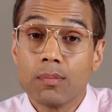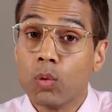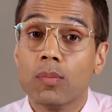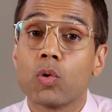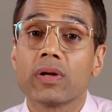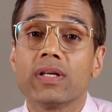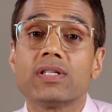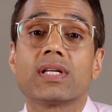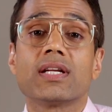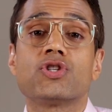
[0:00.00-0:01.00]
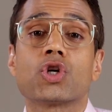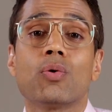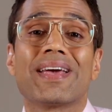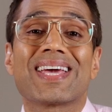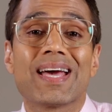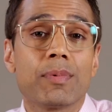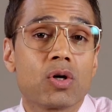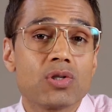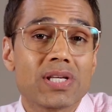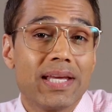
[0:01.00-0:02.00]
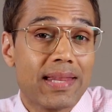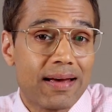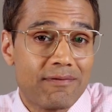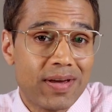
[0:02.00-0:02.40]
More importantly, studies show that chemicals in that